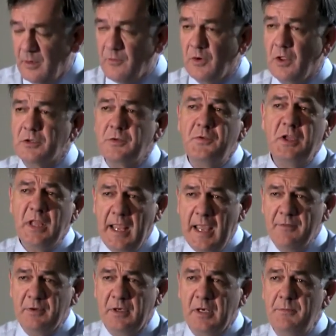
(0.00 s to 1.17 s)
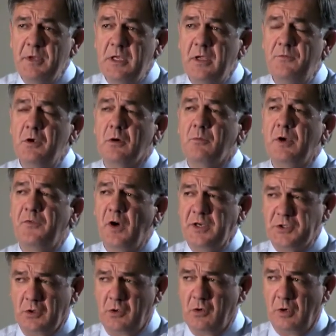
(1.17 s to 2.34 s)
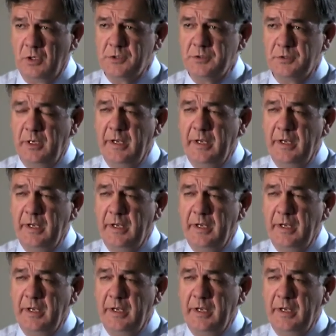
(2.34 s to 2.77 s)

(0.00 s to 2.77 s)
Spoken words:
For those of you that haven't, let me give you a refresher course